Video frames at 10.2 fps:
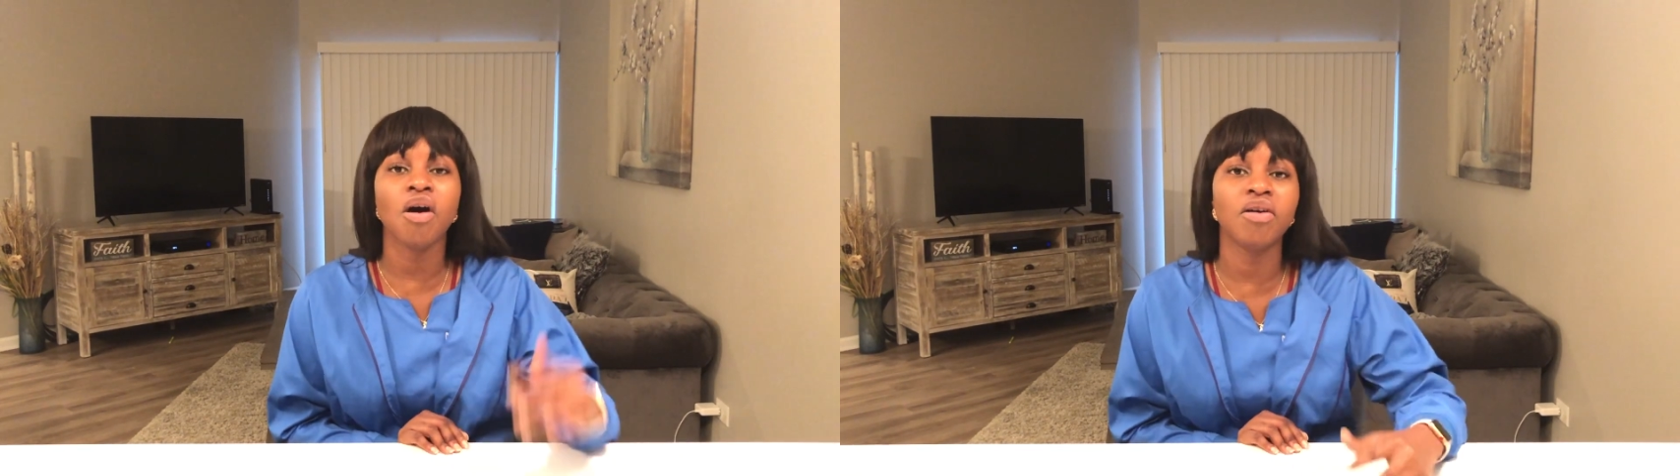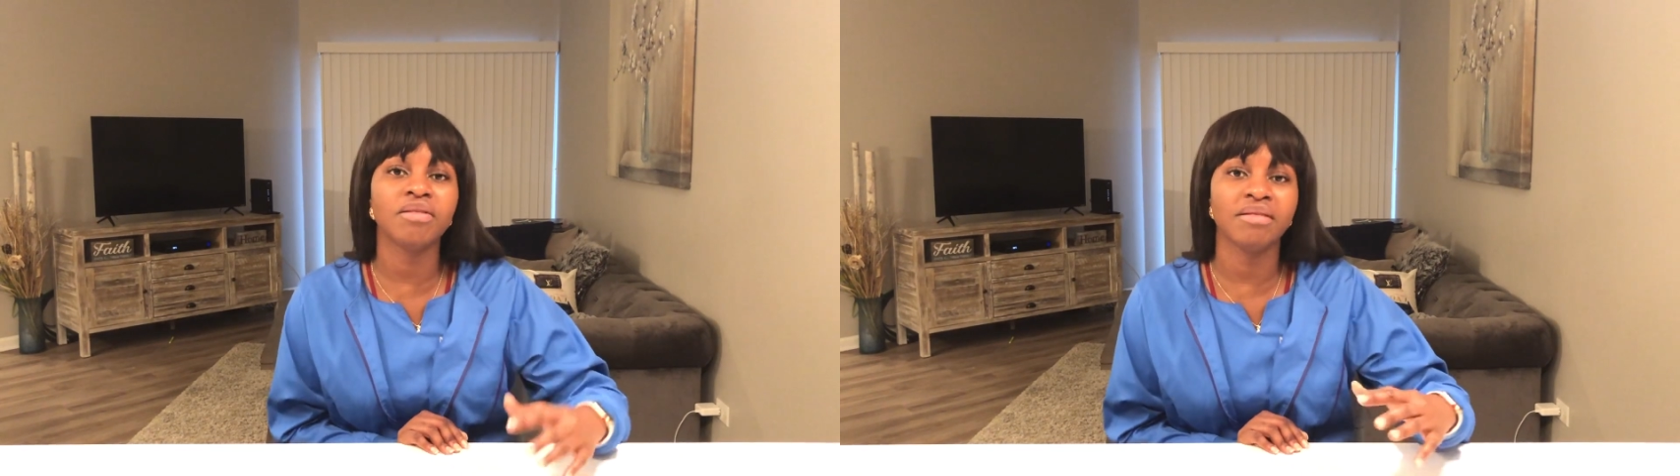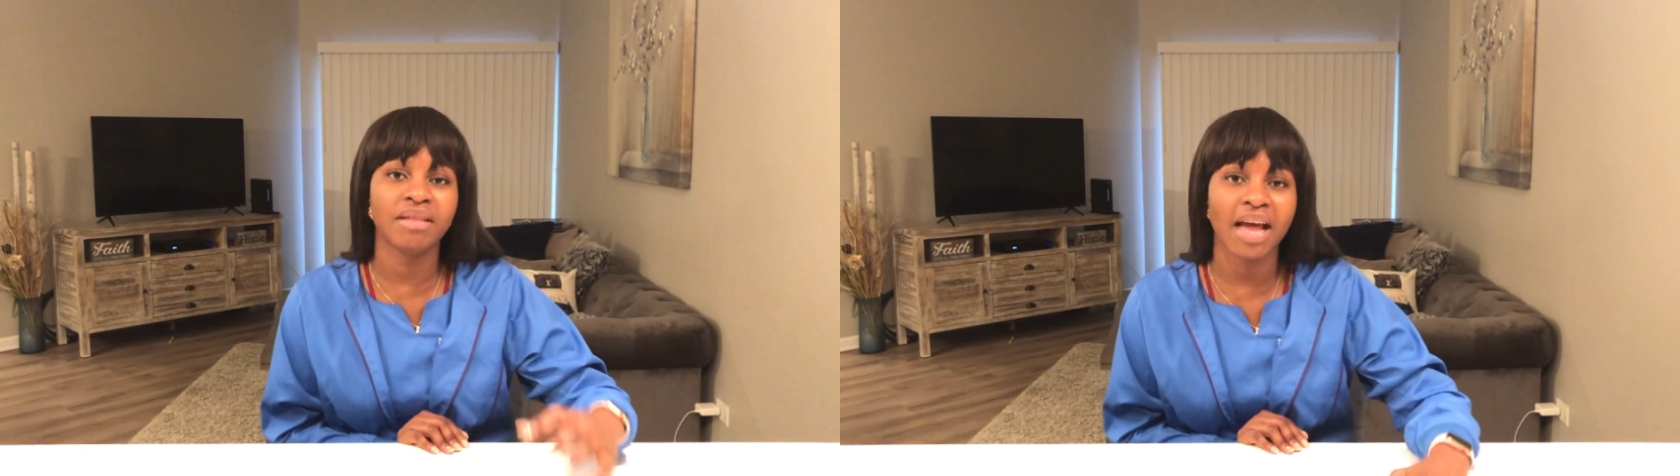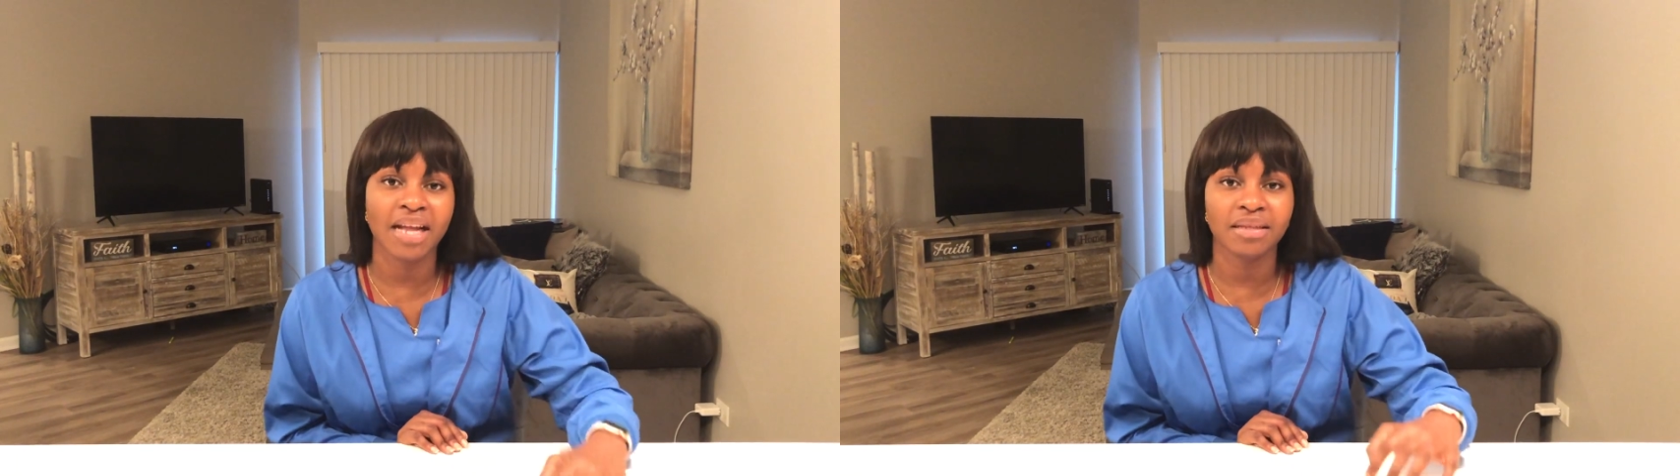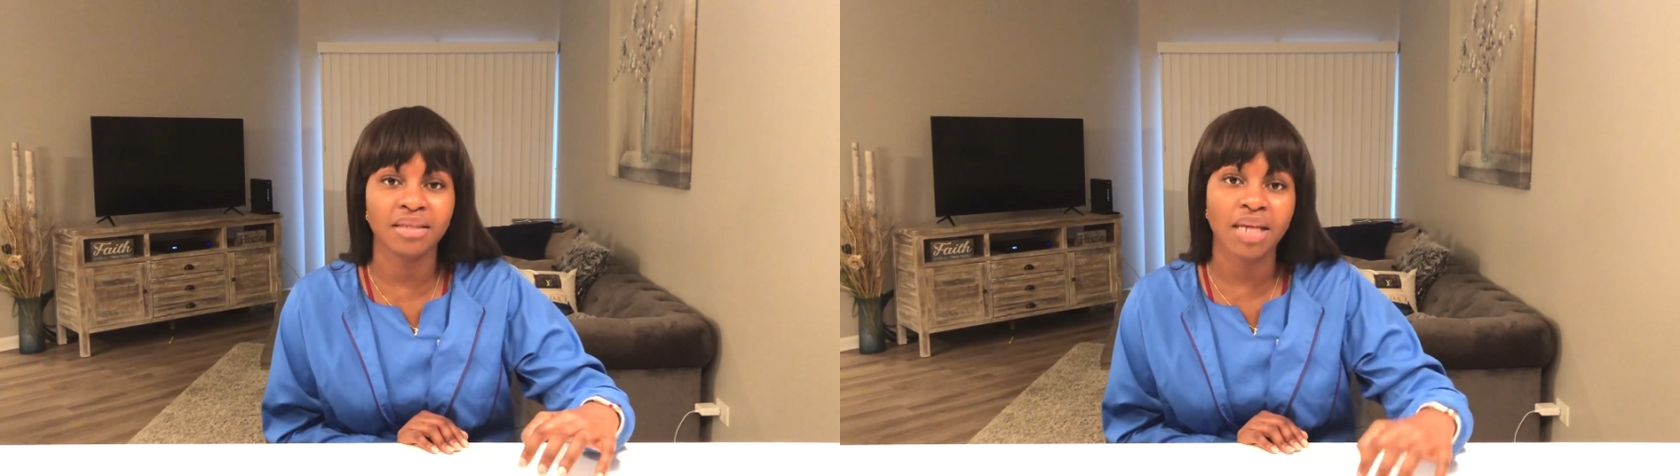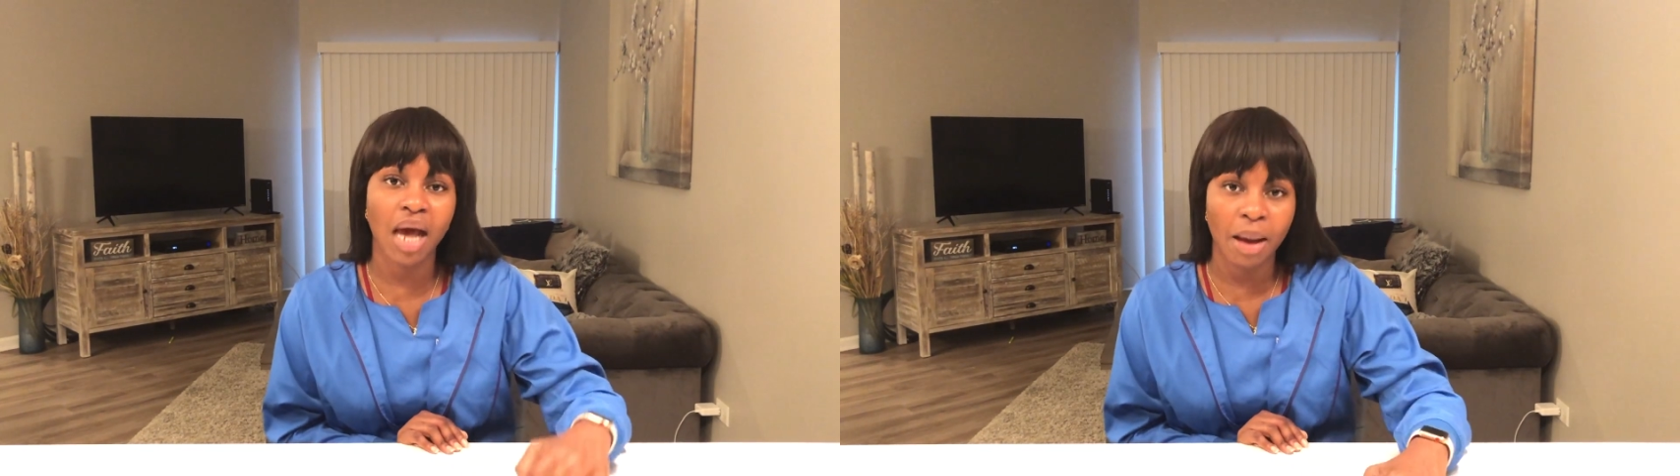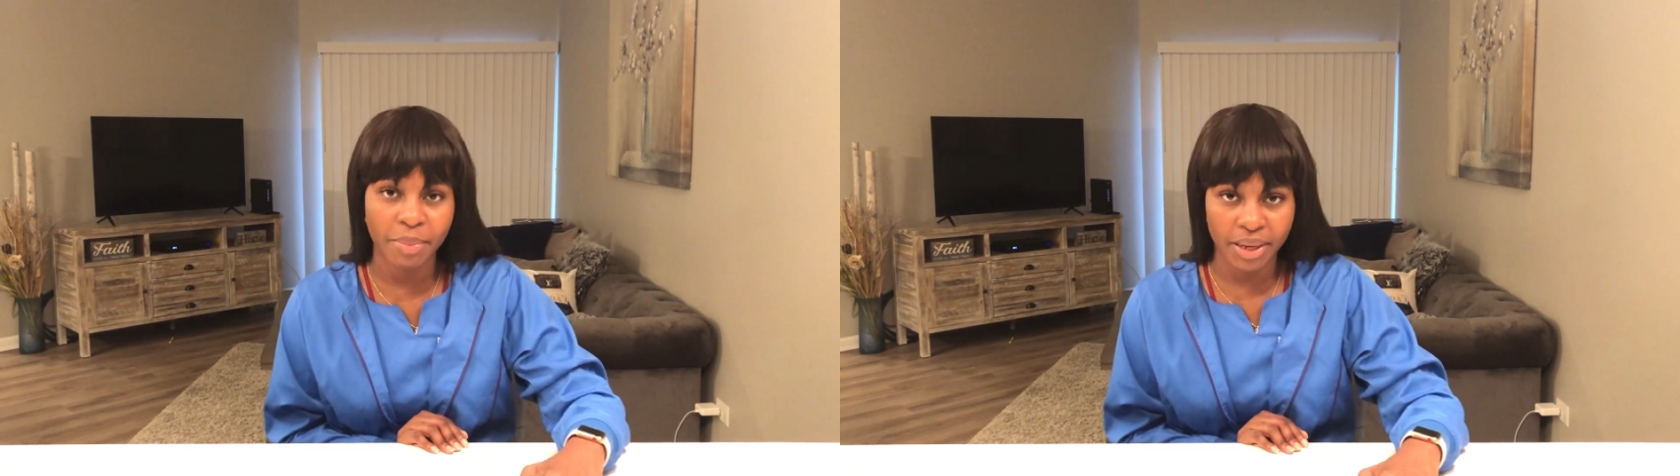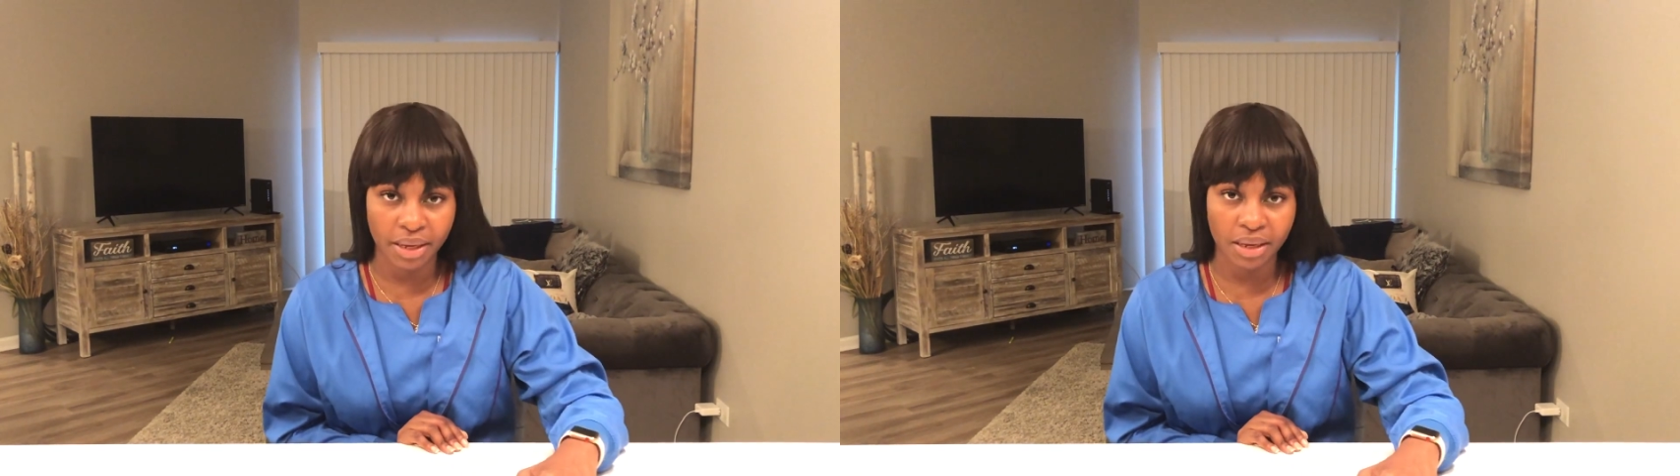on that
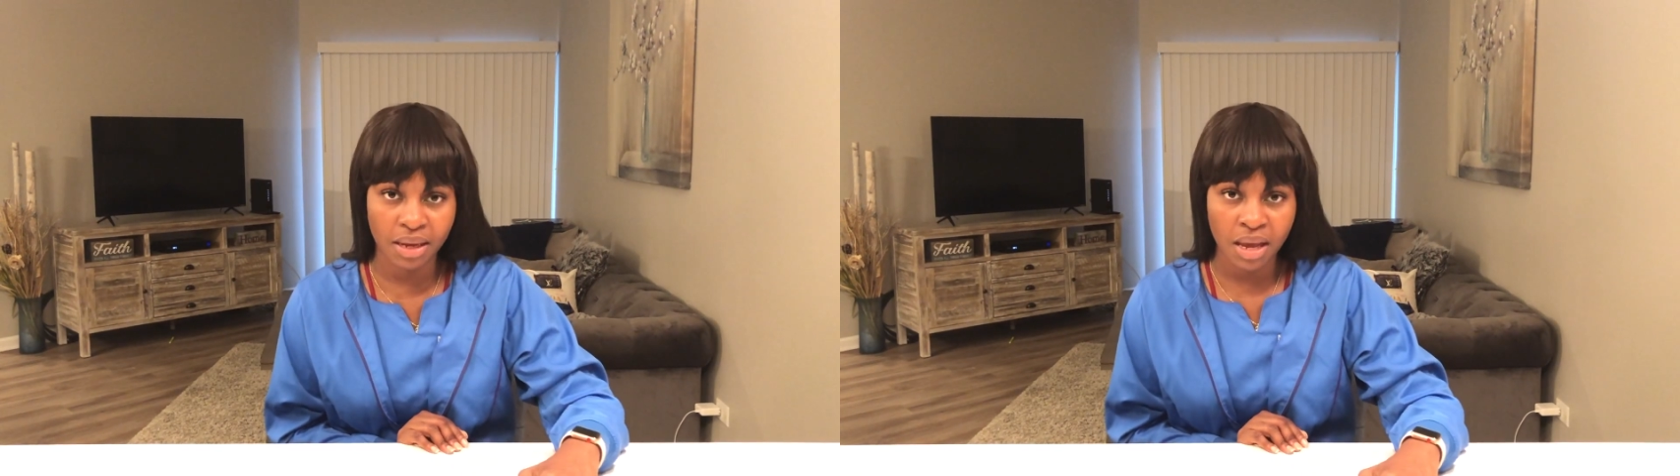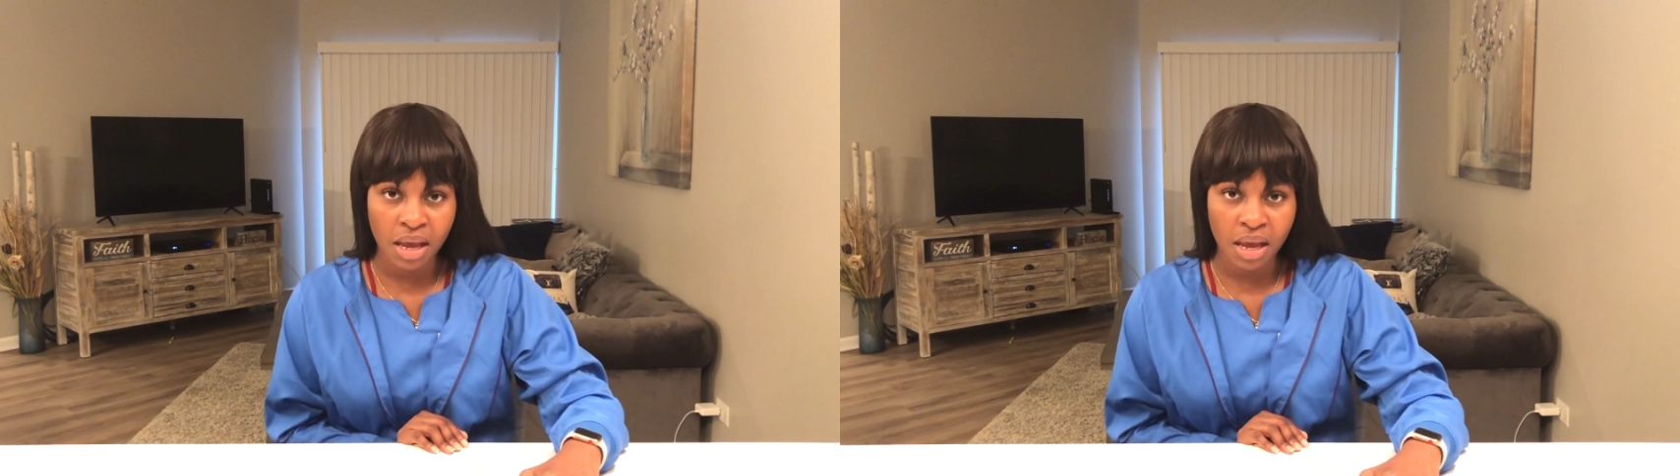topic.